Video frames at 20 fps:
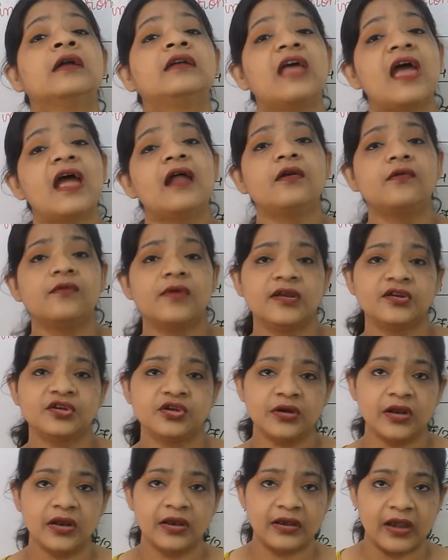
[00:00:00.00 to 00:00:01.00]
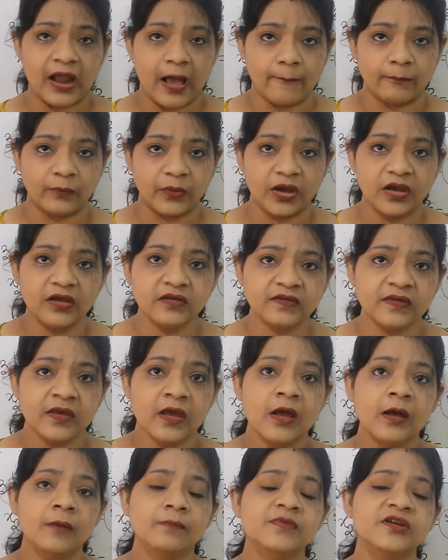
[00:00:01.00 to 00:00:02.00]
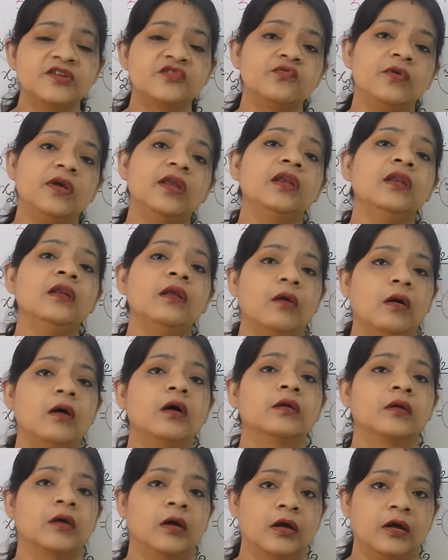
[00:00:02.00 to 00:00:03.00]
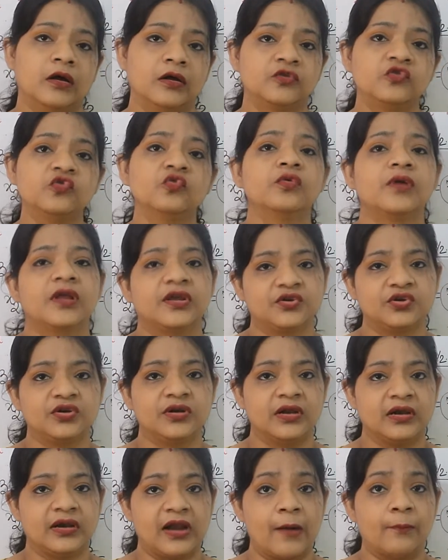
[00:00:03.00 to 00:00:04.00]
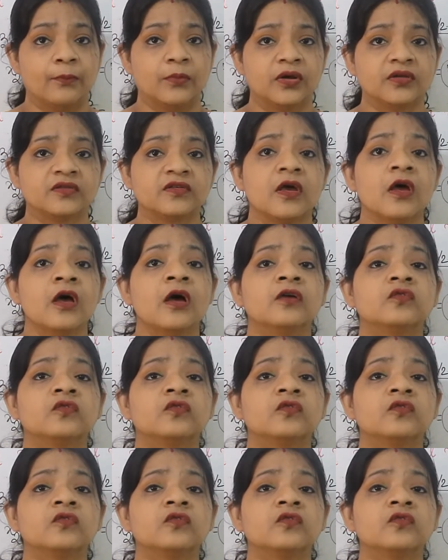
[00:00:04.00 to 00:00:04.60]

10 rational numbers between 2 rational numbers.